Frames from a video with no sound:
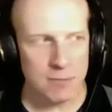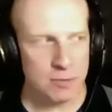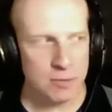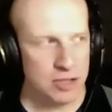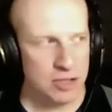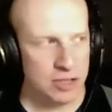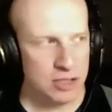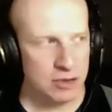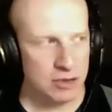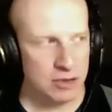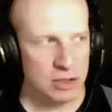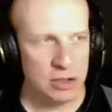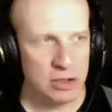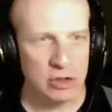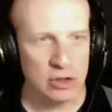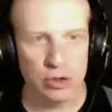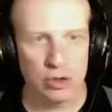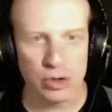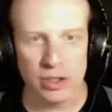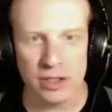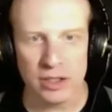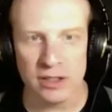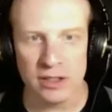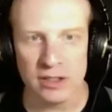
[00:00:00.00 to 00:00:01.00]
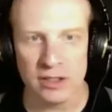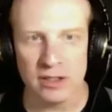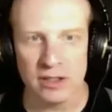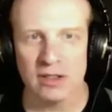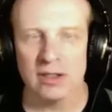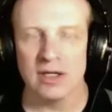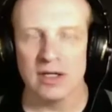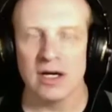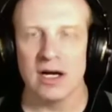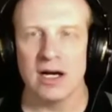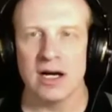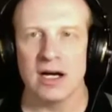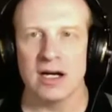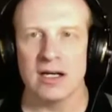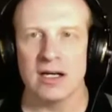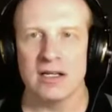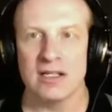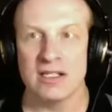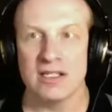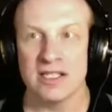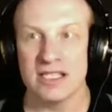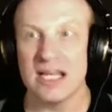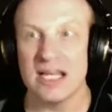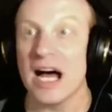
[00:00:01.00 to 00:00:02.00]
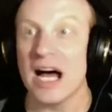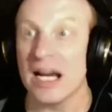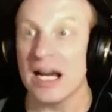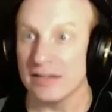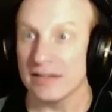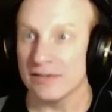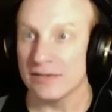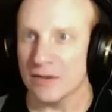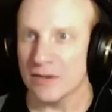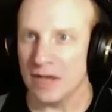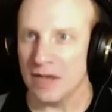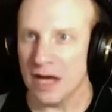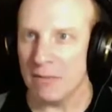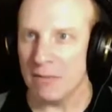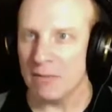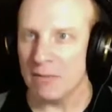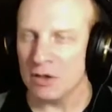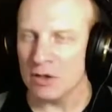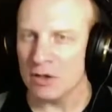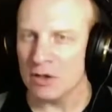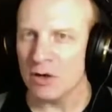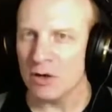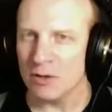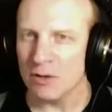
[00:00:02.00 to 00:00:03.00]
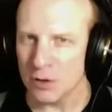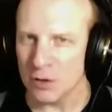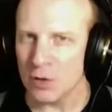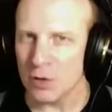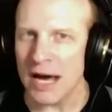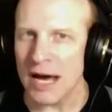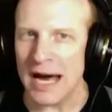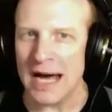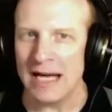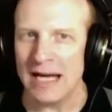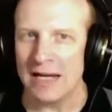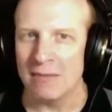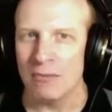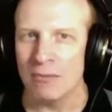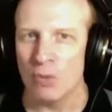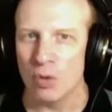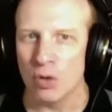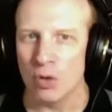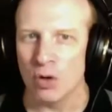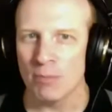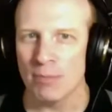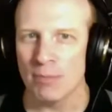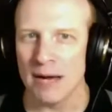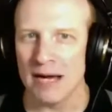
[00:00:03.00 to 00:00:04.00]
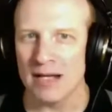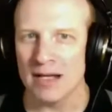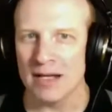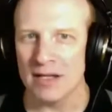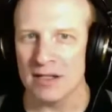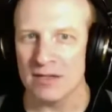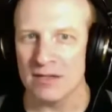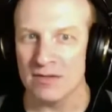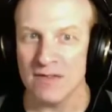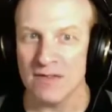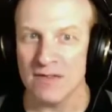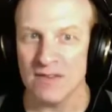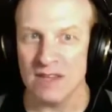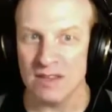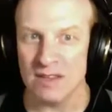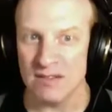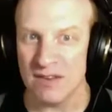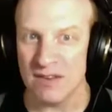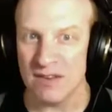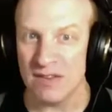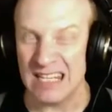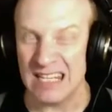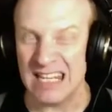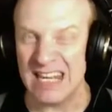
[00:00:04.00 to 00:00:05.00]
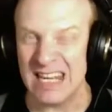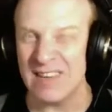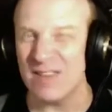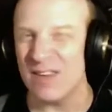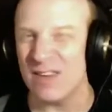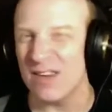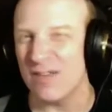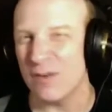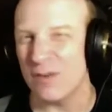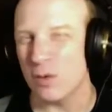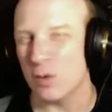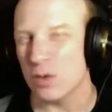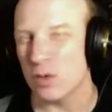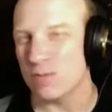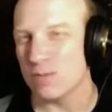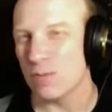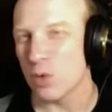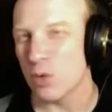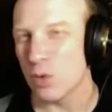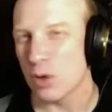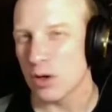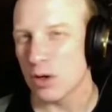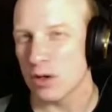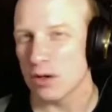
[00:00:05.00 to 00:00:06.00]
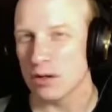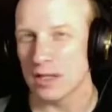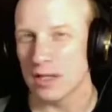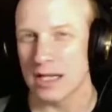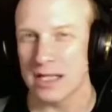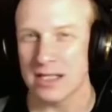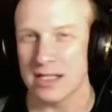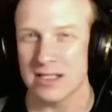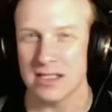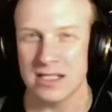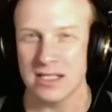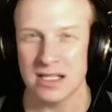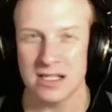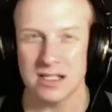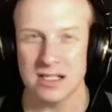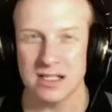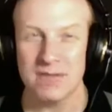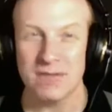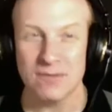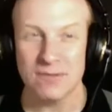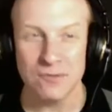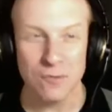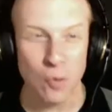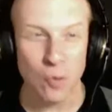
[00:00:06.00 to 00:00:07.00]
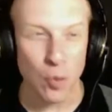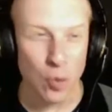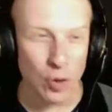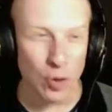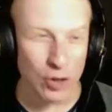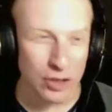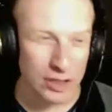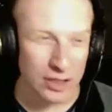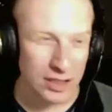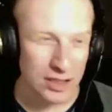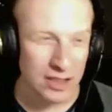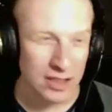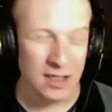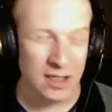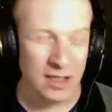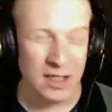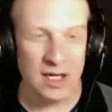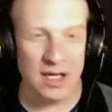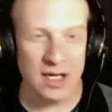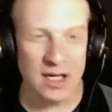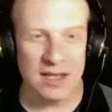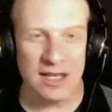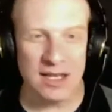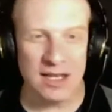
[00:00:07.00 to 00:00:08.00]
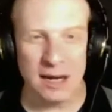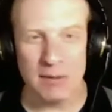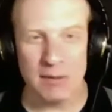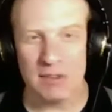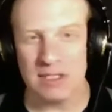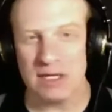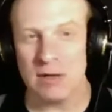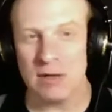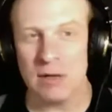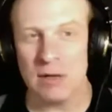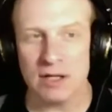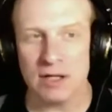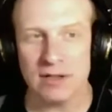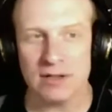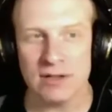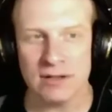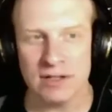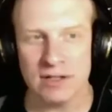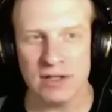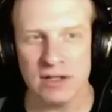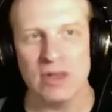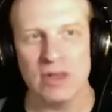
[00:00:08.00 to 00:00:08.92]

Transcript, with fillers: particularly good Uh, sign for them. You know, if you had it more balanced fifty fifty, even if it was more like sixty forty, then I would say, well, you know,